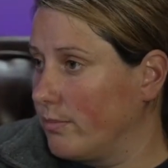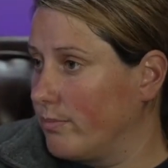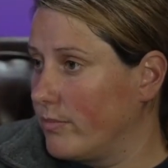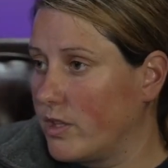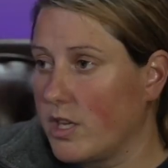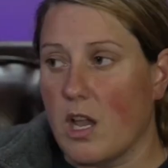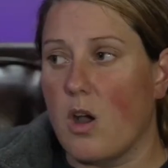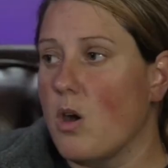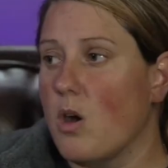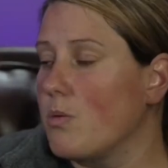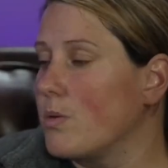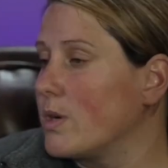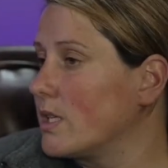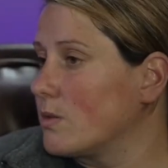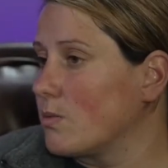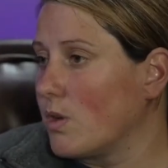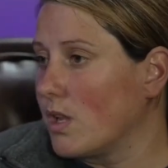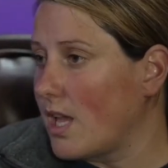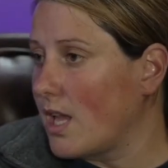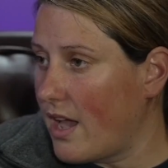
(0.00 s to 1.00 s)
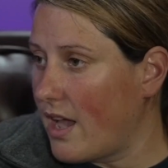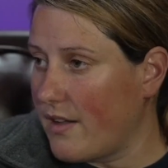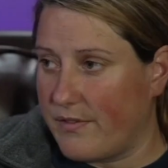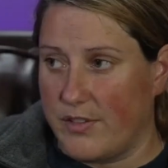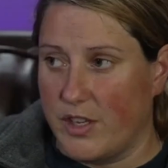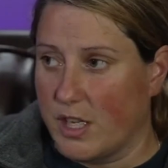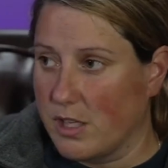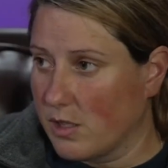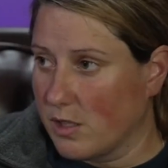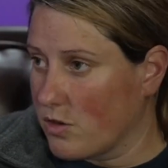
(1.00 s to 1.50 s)
They always will have
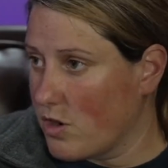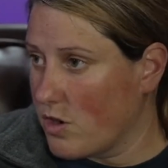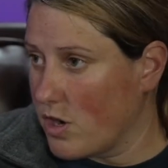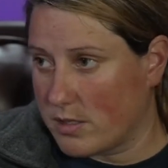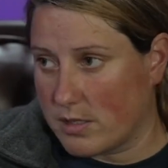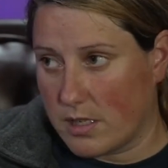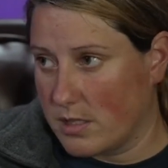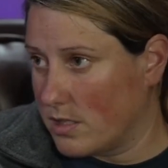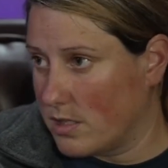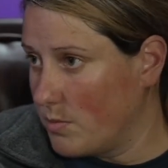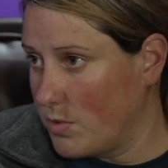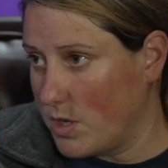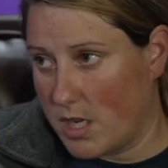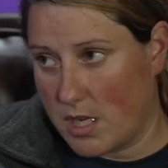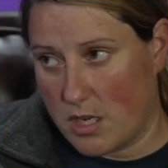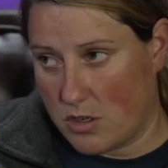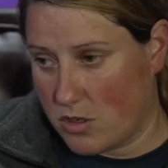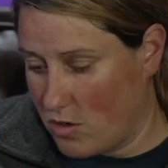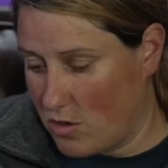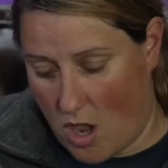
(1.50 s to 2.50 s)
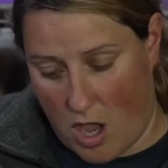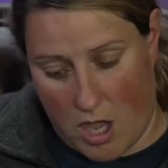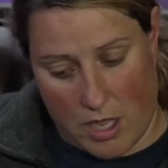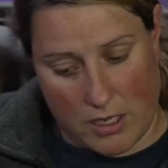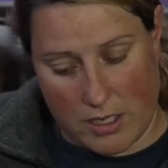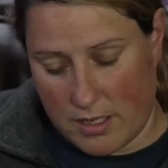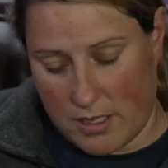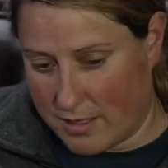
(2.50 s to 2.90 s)
fecal cross-contamination on it,